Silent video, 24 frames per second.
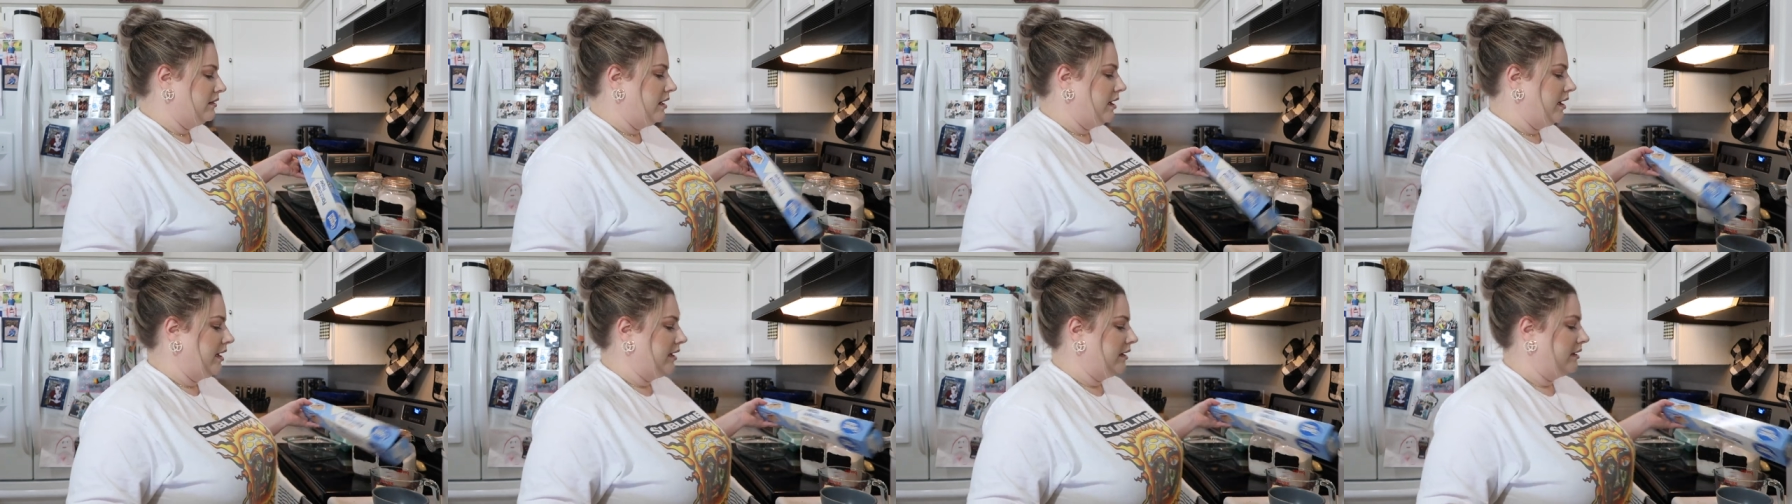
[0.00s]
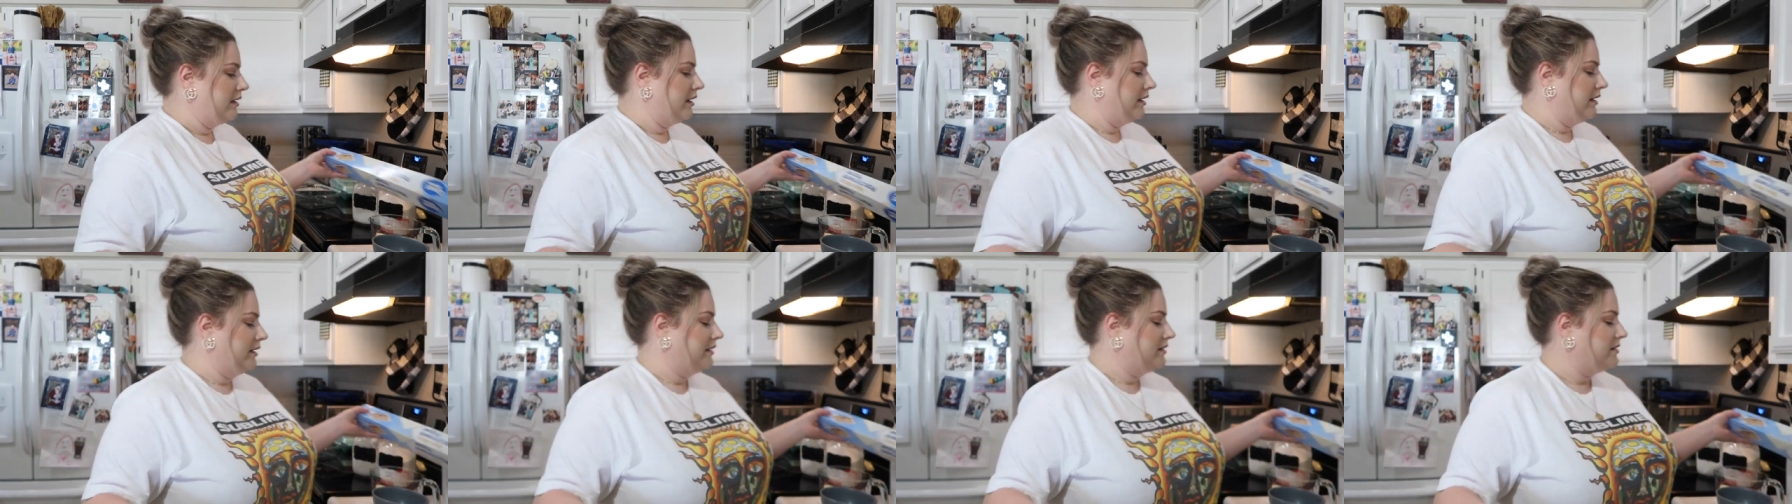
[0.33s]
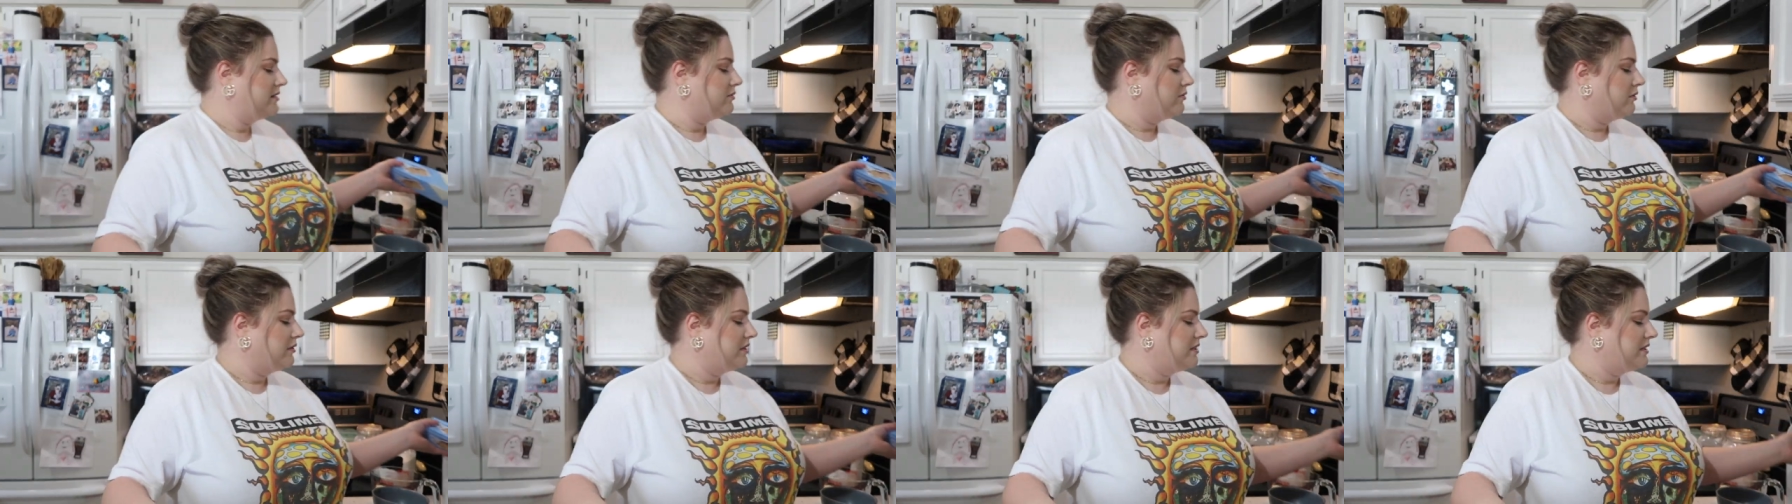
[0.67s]
like, any
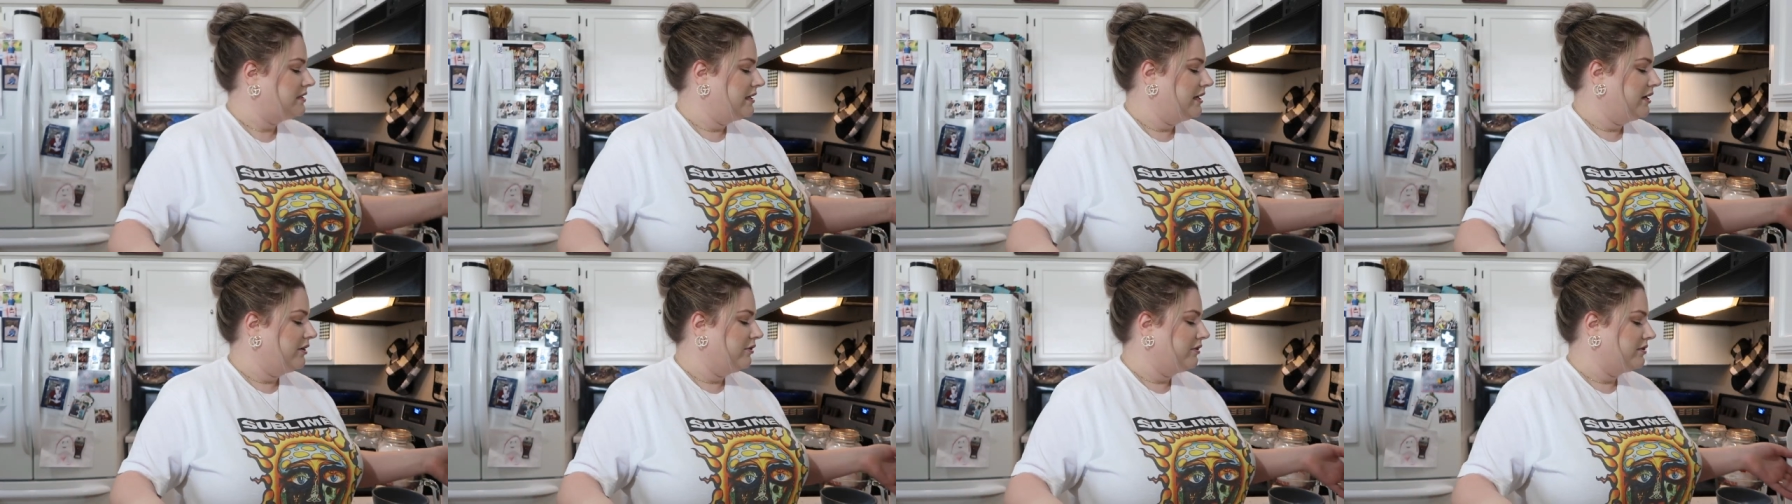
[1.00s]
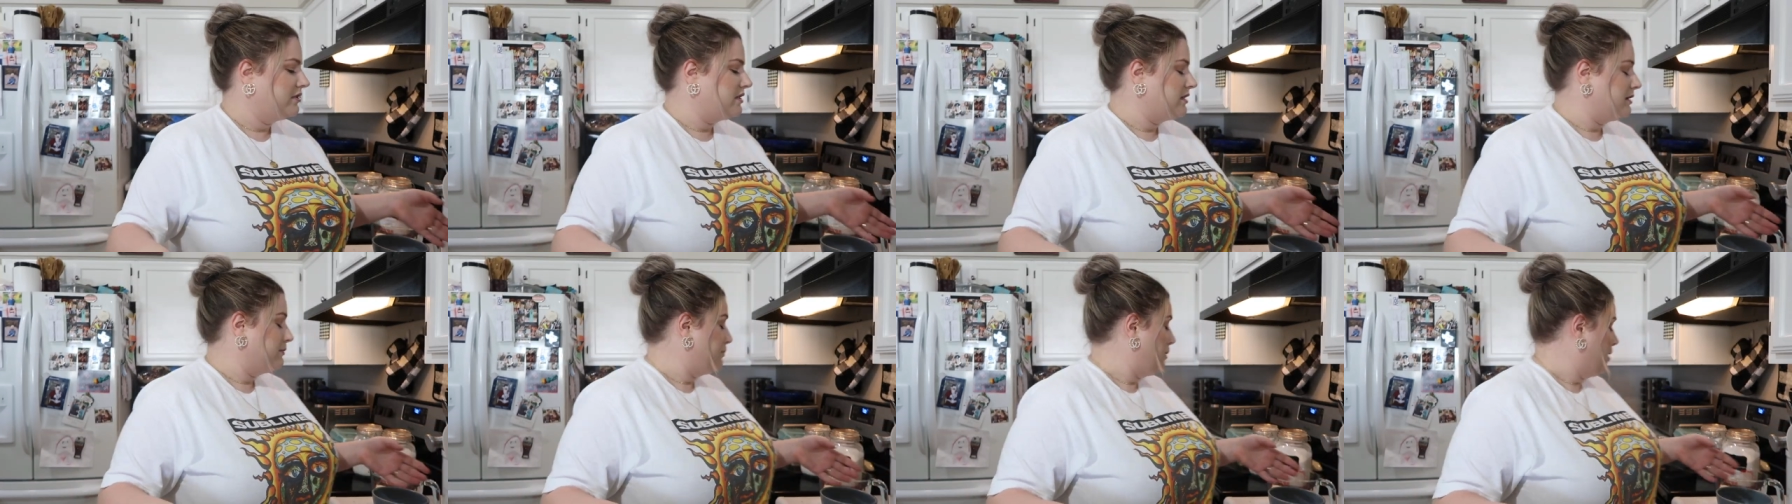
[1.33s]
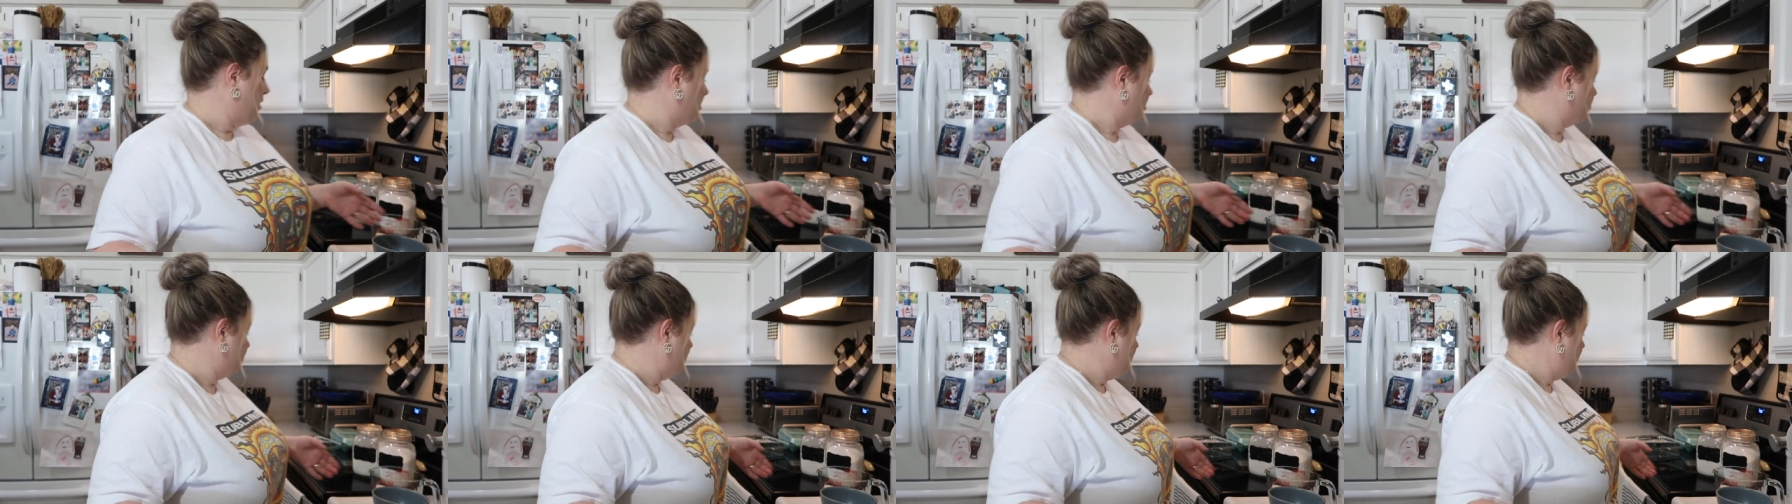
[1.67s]
sort of secret to
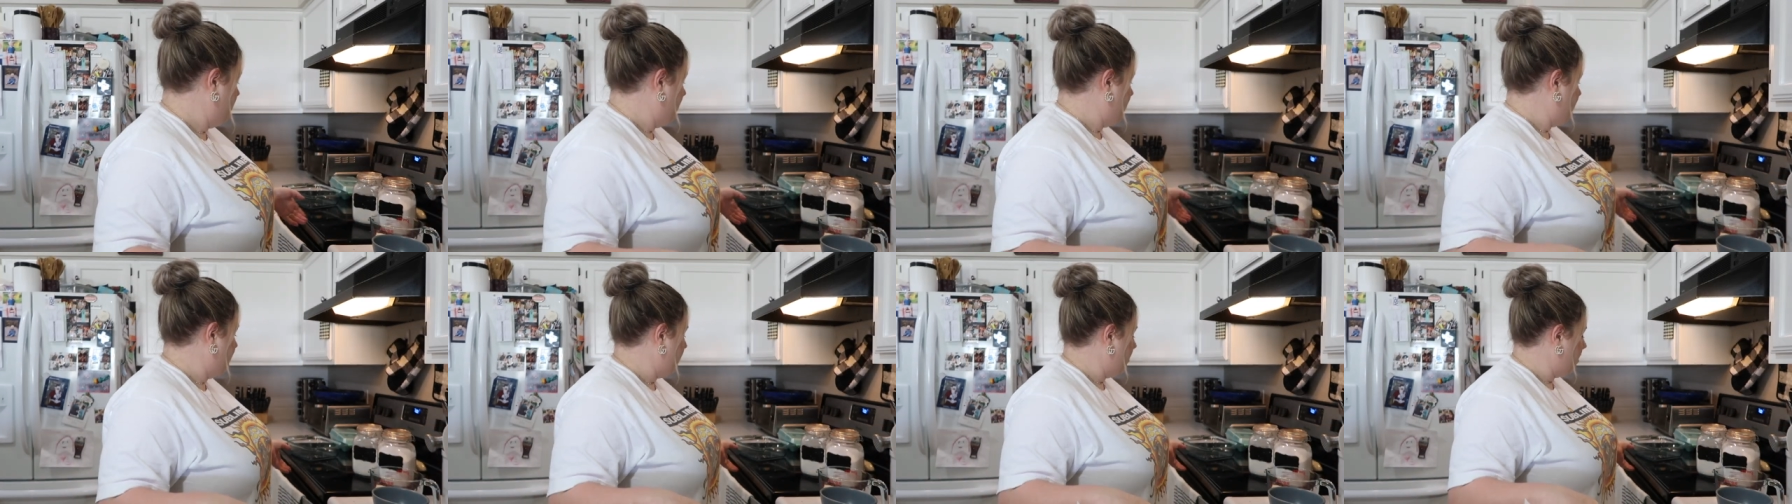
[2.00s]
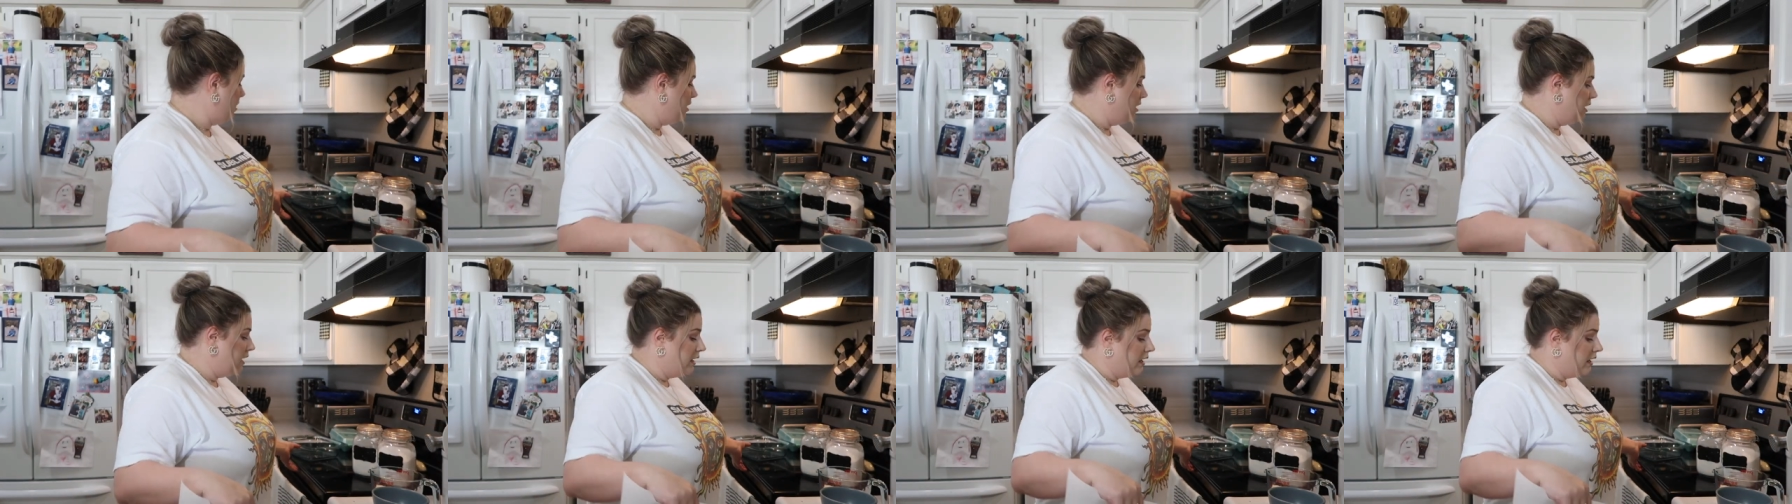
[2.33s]
parchment paper,